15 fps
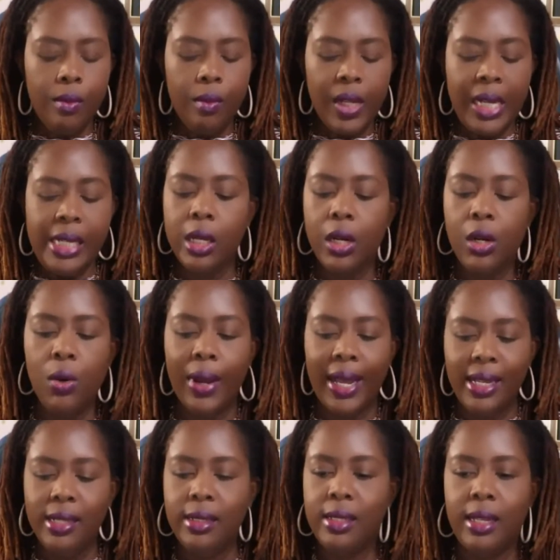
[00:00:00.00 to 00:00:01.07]
So
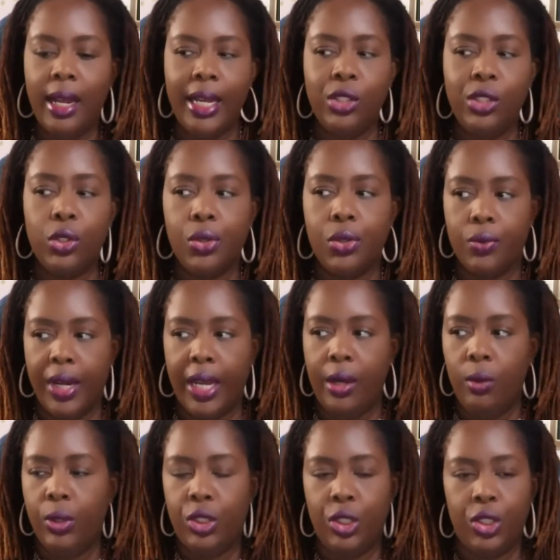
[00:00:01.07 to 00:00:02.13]
in stage 3,
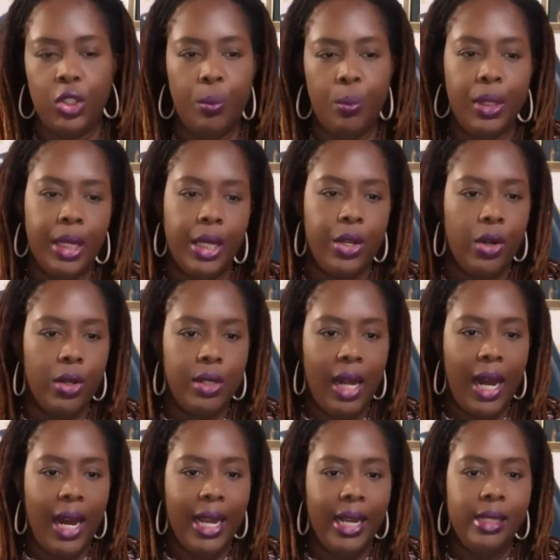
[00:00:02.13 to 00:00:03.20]
which is you're booking your
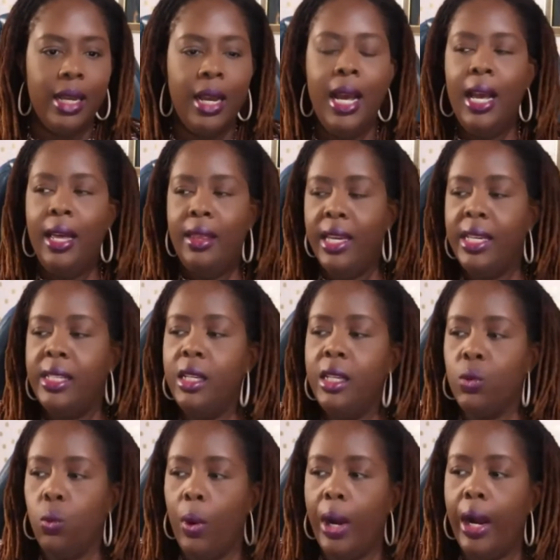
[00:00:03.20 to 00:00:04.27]
clients, this is
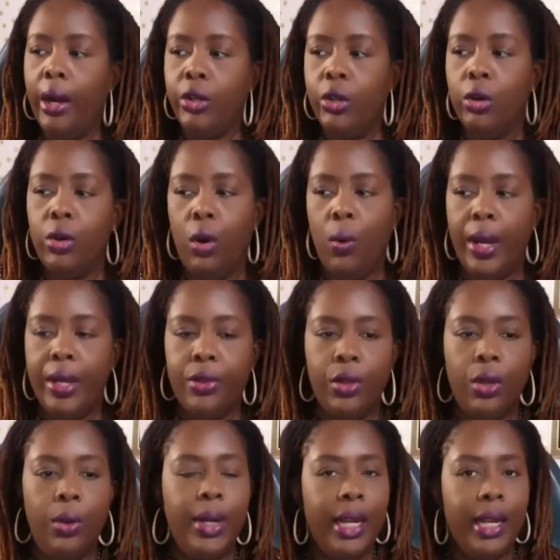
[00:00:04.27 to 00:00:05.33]
where you're going
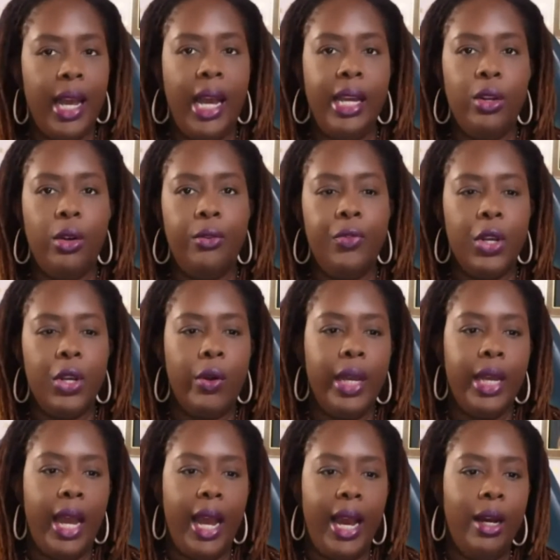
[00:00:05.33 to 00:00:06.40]
through. And again, you're
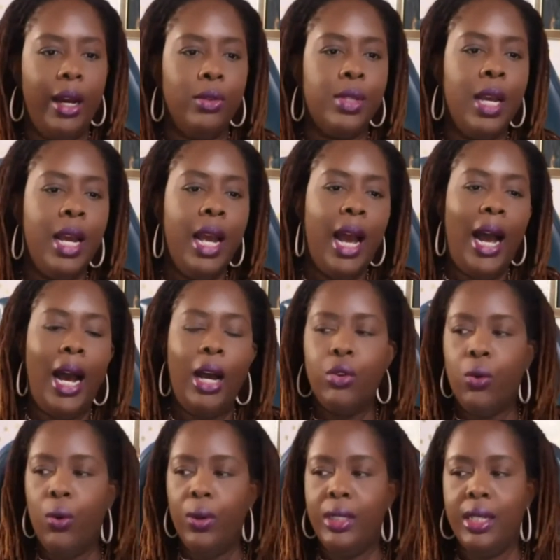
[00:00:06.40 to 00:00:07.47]
figuring out how you're
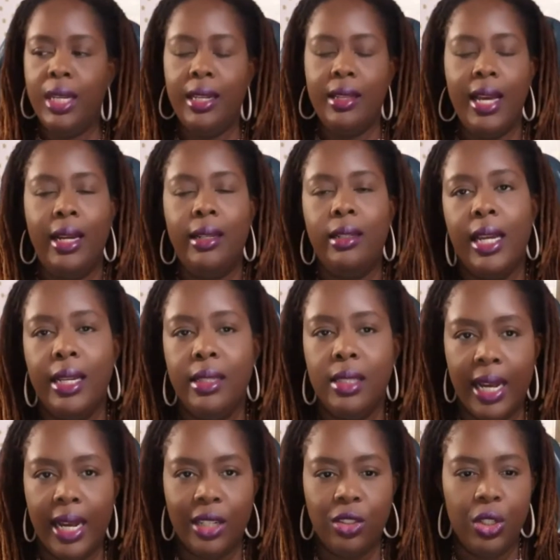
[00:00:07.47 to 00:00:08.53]
going to get that lead to
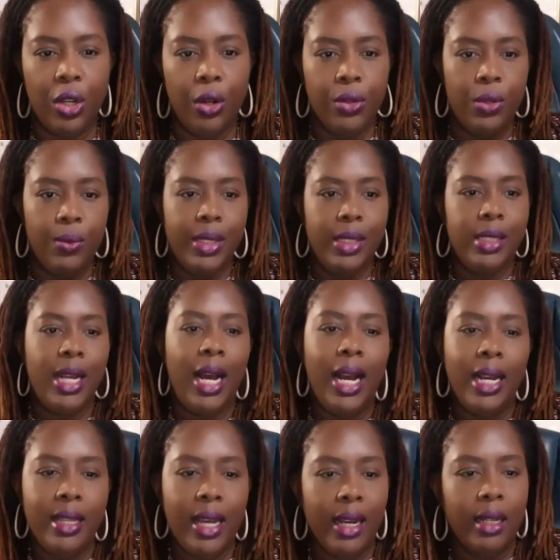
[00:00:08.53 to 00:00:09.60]
actually go through and
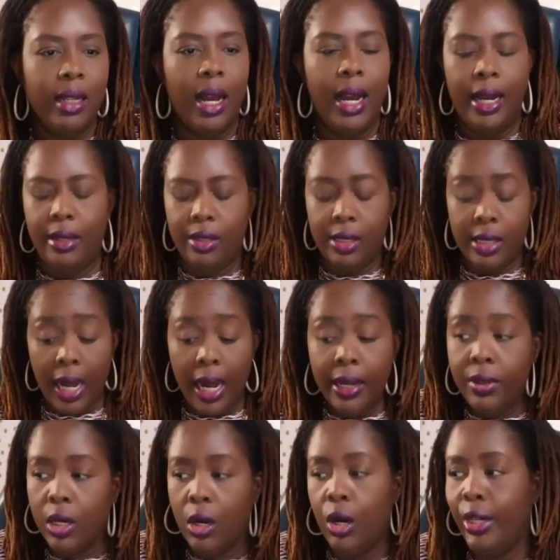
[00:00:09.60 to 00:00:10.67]
sign that client, sign
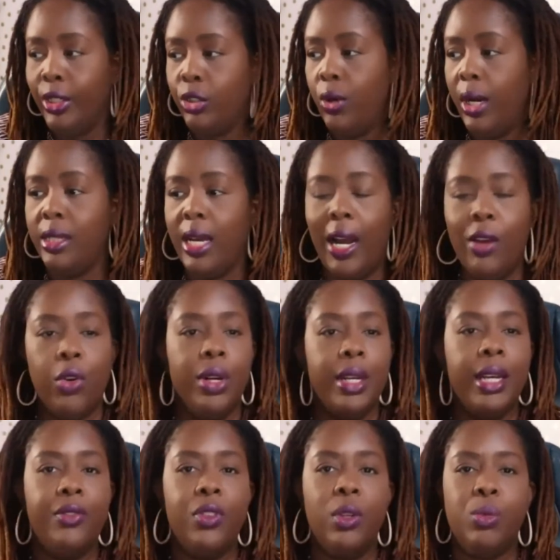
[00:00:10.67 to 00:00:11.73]
the contract, how you're going to
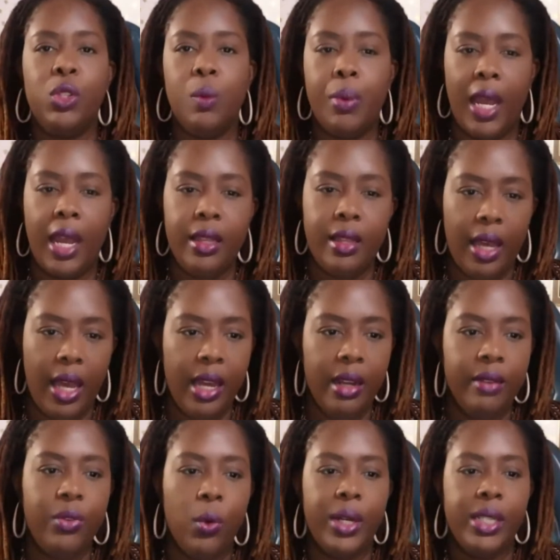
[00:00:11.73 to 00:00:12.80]
get them to pay the
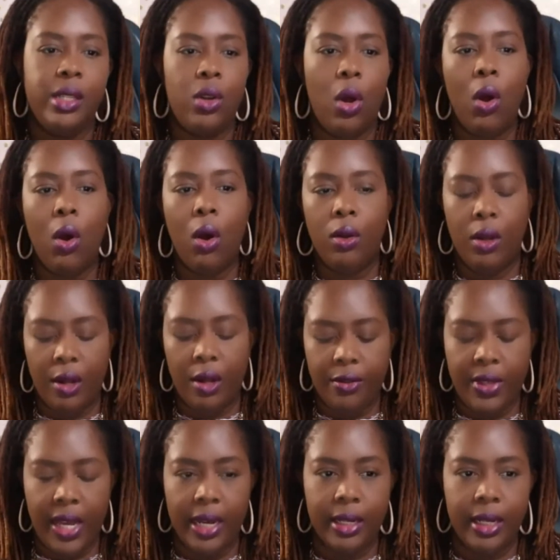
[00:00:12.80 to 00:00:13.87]
invoice and all of
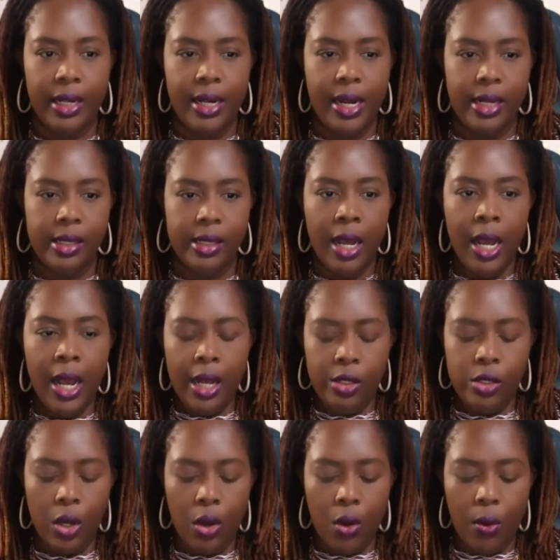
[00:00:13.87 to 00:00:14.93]
that goodness.
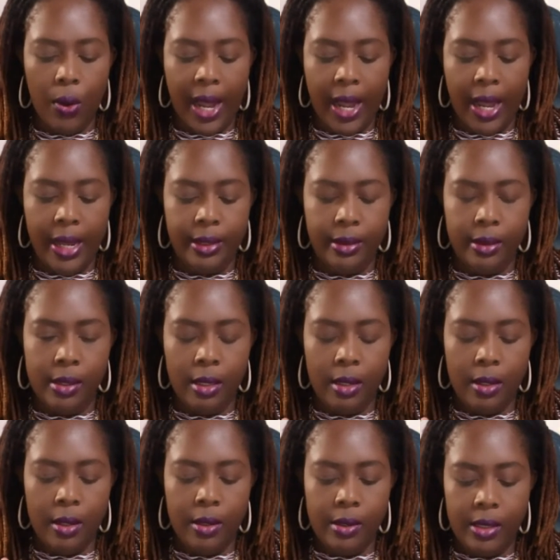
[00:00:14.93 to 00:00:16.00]
So, and
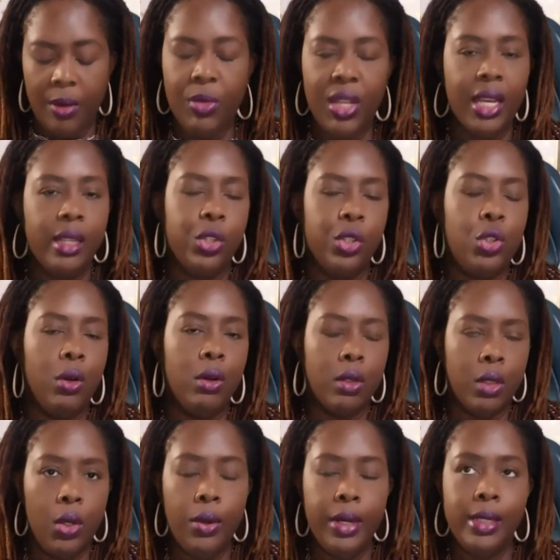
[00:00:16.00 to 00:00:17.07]
some things that you'll
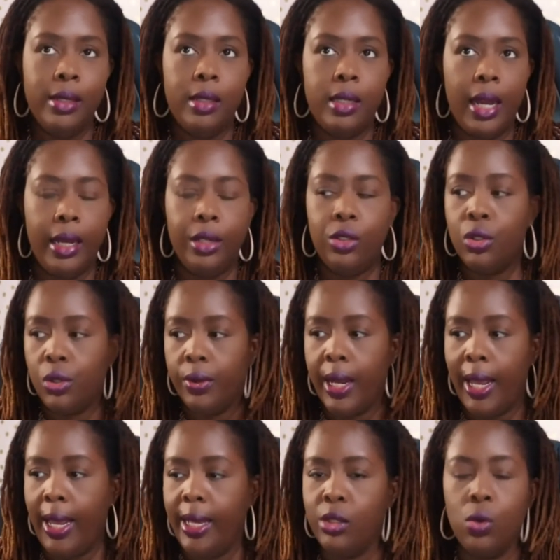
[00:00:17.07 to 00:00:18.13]
include in stage 3
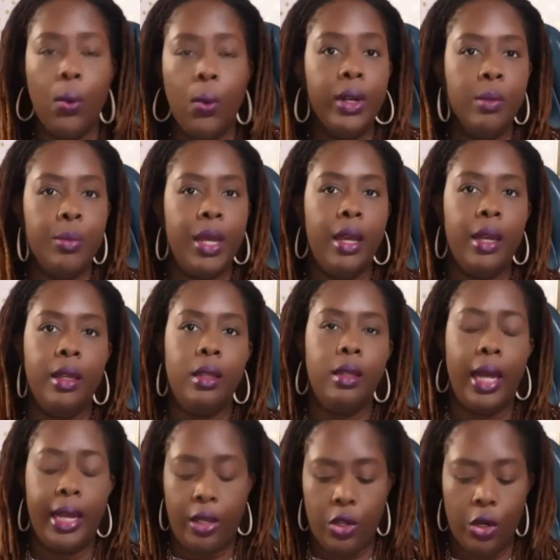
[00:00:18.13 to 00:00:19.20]
is going to be
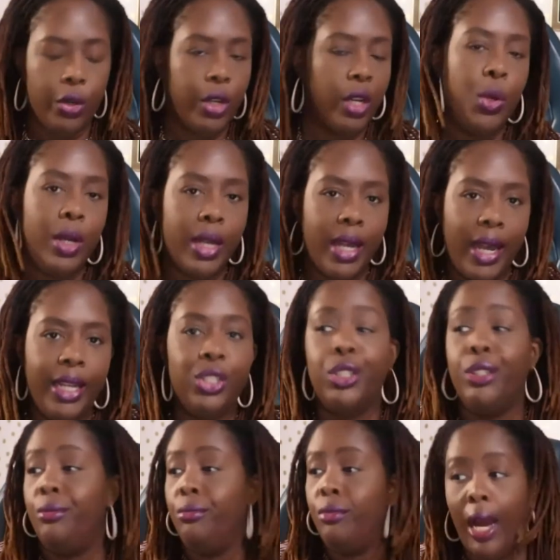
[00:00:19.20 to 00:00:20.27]
like your
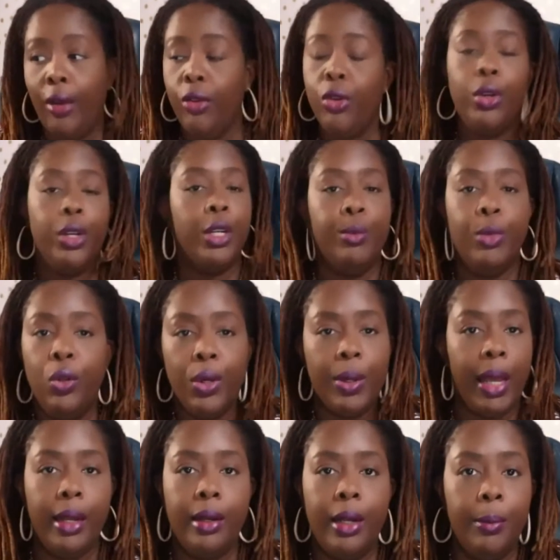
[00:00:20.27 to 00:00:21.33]
communication. How are you going to
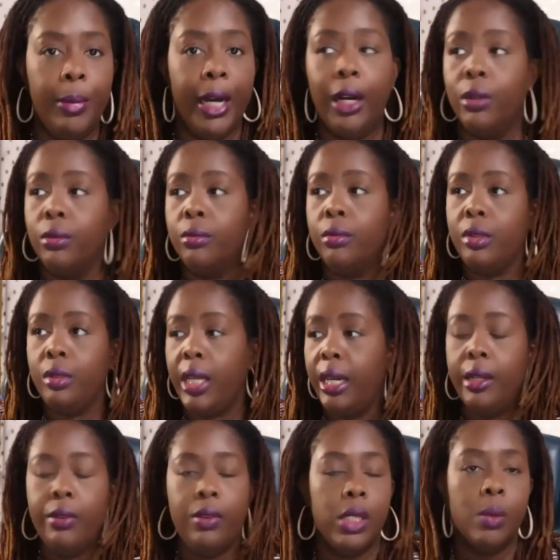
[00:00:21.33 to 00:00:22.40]
communicate about
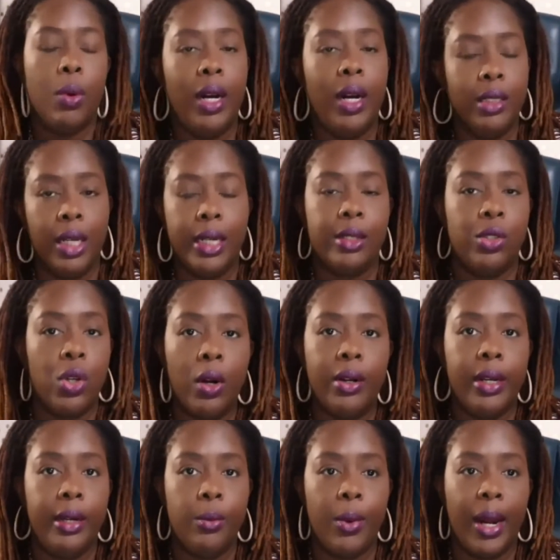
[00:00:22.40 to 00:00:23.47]
getting this project
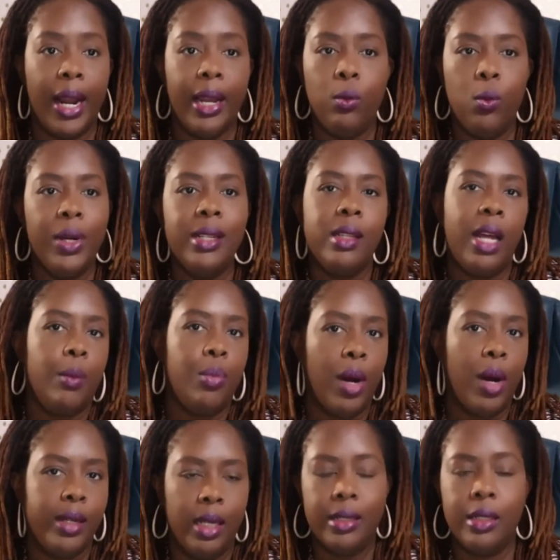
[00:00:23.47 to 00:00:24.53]
started, right? What does that
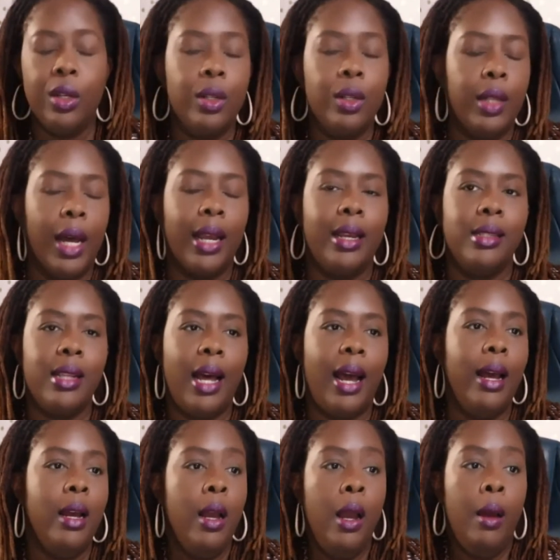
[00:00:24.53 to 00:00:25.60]
process look like? Is that
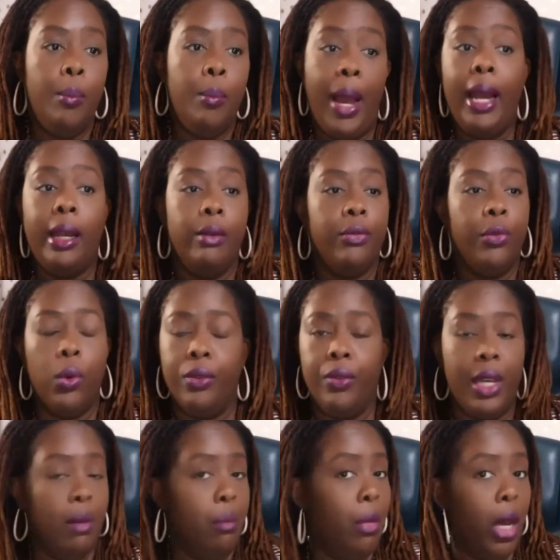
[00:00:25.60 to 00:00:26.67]
back and forth
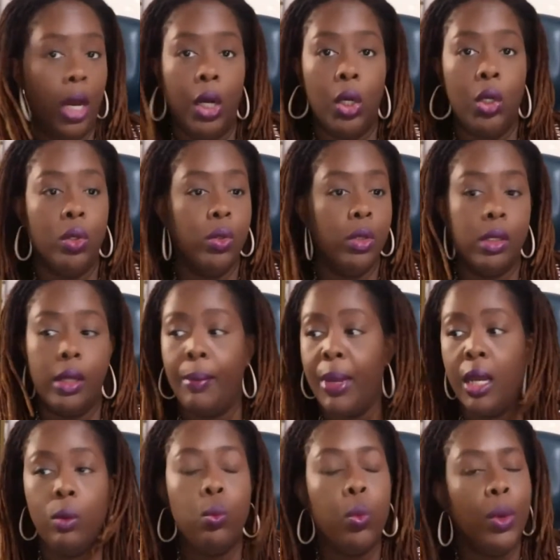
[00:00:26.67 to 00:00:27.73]
emails? I
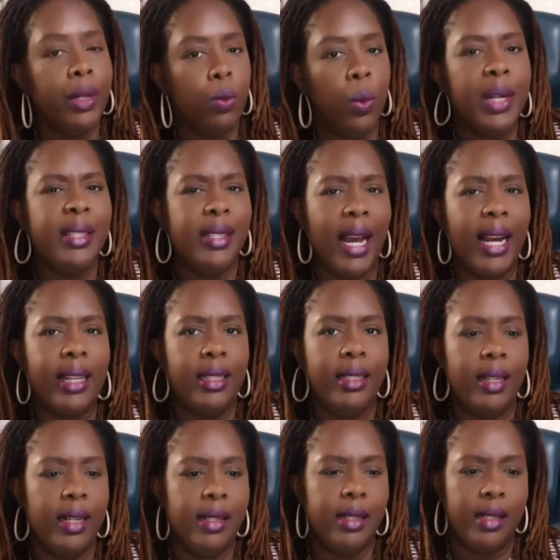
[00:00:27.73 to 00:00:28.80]
mean, what exactly
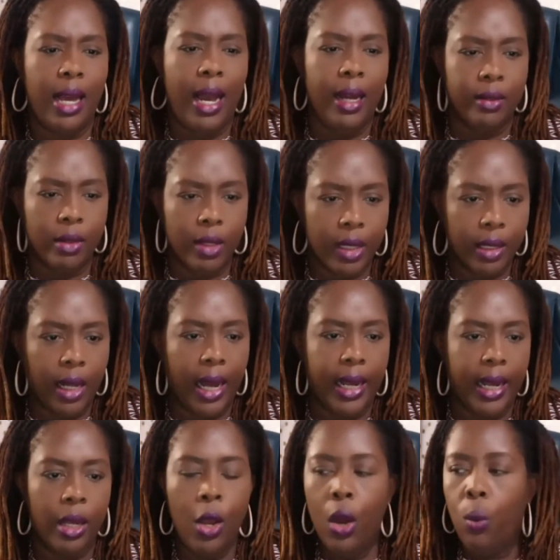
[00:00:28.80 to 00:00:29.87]
does that look like?
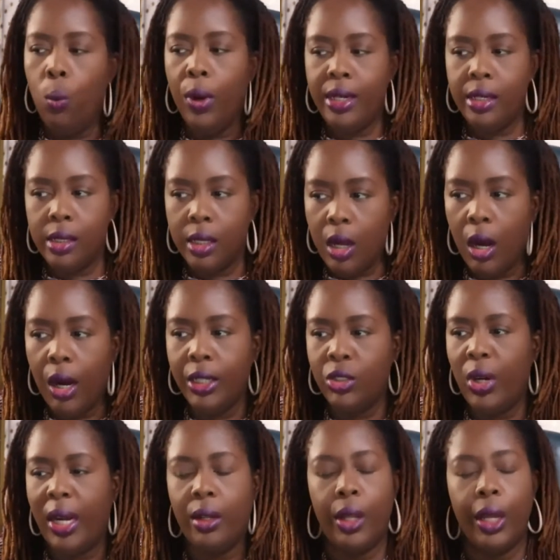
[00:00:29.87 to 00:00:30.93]
What does the
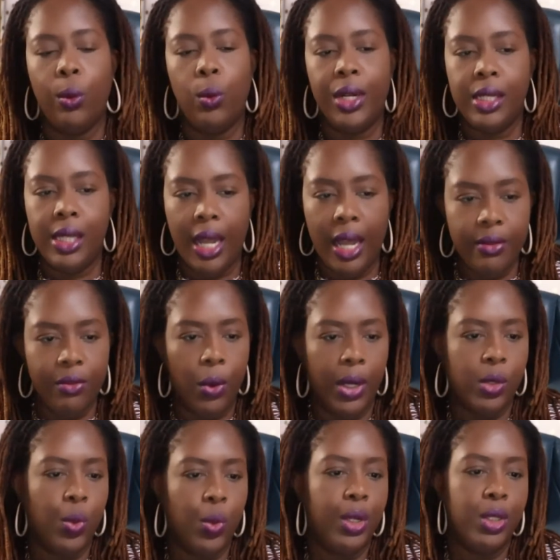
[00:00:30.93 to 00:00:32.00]
contract look like? What is an invoice? What is